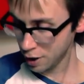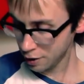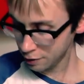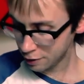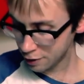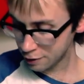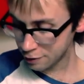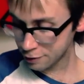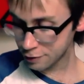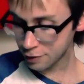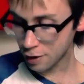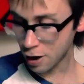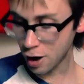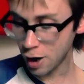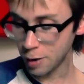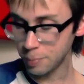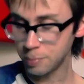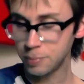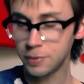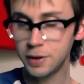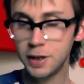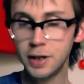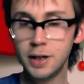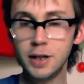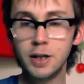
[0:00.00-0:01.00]
This
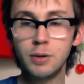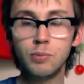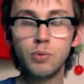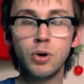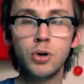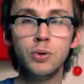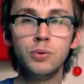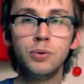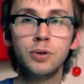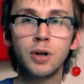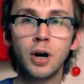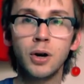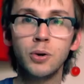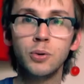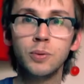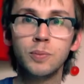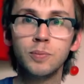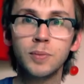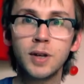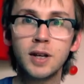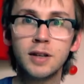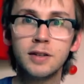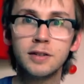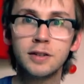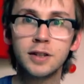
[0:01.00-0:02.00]
time the root note
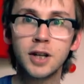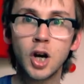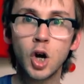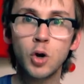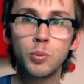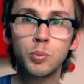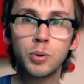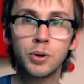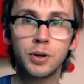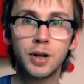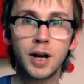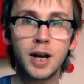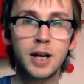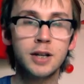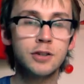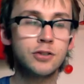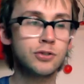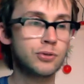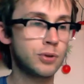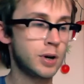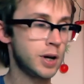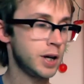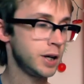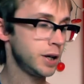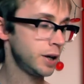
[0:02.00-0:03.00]
is the open A
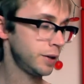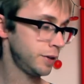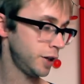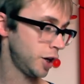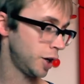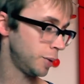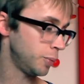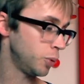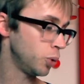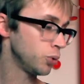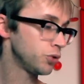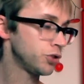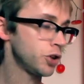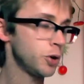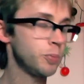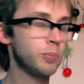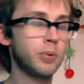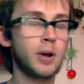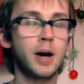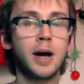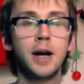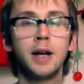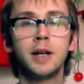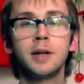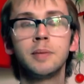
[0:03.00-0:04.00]
string, and then I'm also
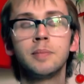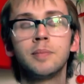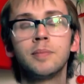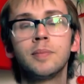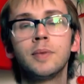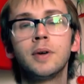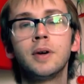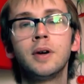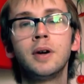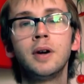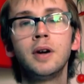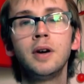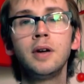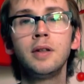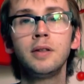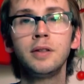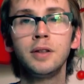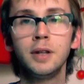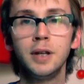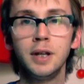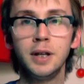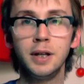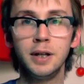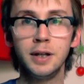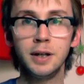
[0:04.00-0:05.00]
playing
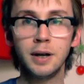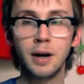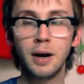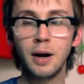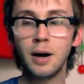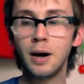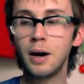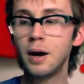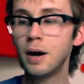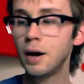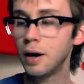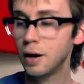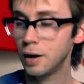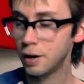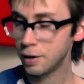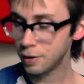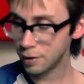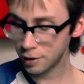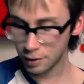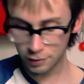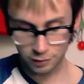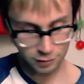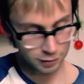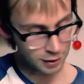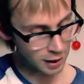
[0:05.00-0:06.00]
the
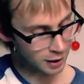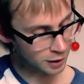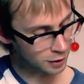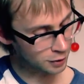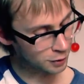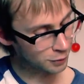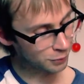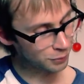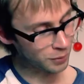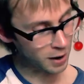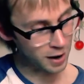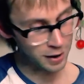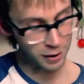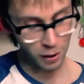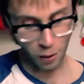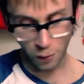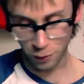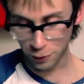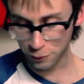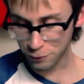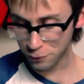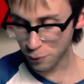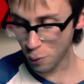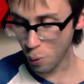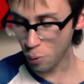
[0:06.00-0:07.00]
second fret on
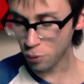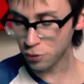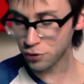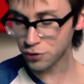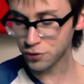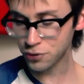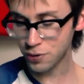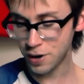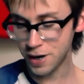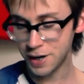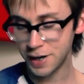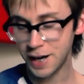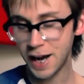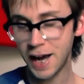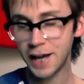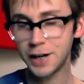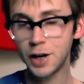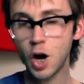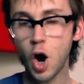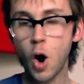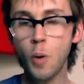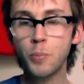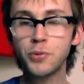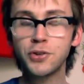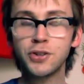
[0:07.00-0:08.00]
the fourth string
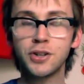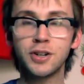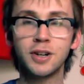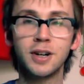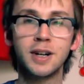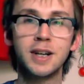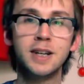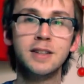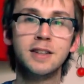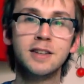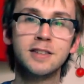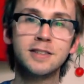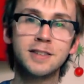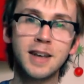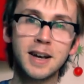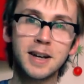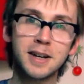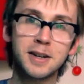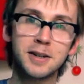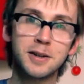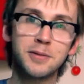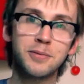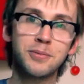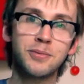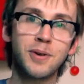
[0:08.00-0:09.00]
and optionally the
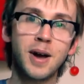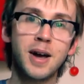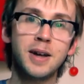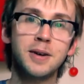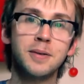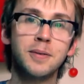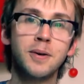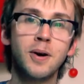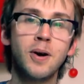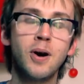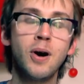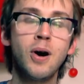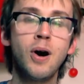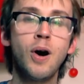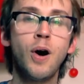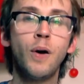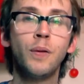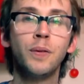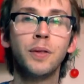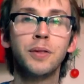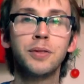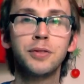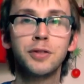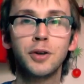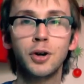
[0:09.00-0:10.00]
second fret
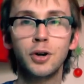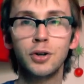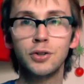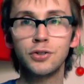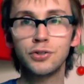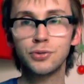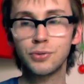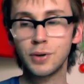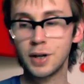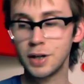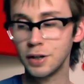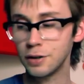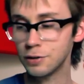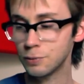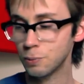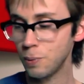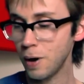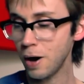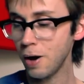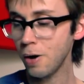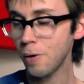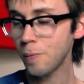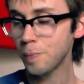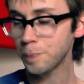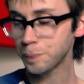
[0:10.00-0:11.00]
on the third string as
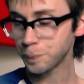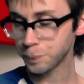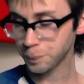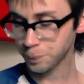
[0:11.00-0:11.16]
well.